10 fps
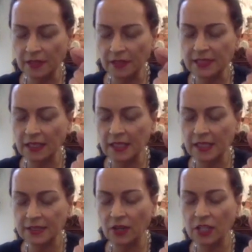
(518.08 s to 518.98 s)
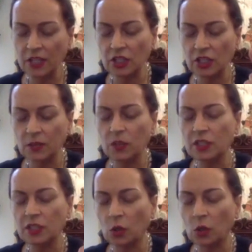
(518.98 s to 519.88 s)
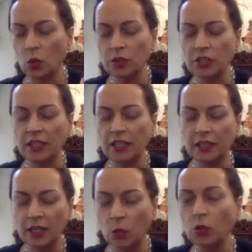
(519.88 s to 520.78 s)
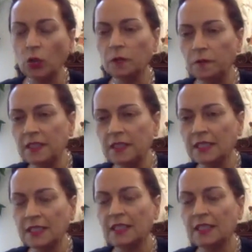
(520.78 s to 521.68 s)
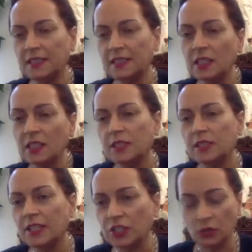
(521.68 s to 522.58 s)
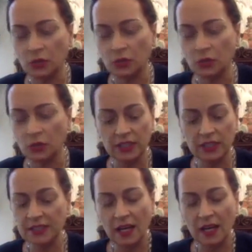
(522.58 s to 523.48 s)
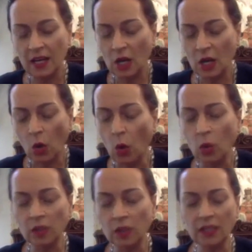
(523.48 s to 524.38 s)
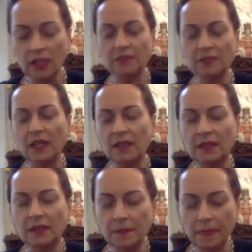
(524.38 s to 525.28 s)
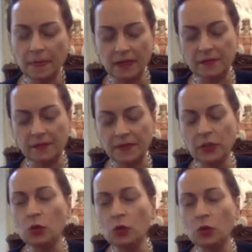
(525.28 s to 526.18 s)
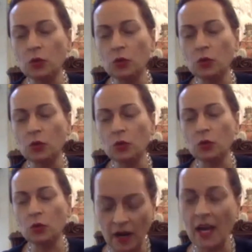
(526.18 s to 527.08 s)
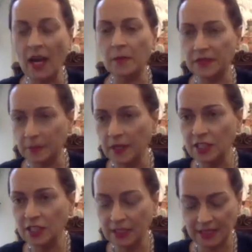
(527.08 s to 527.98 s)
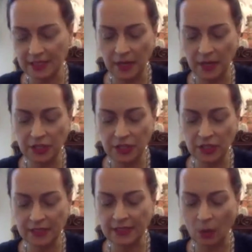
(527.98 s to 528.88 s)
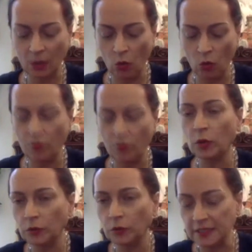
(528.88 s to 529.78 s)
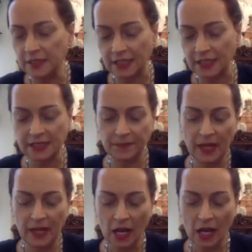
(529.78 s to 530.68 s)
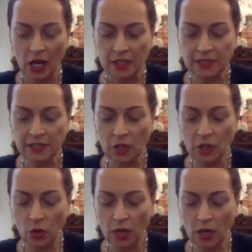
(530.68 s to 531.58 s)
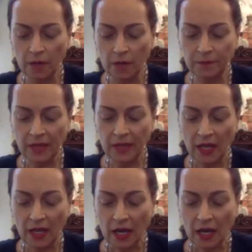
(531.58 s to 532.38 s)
crystalline structures, which is called in quantum physics the zero center. So this is all the notions either of higher mathematics like matrix or of quantum physics. So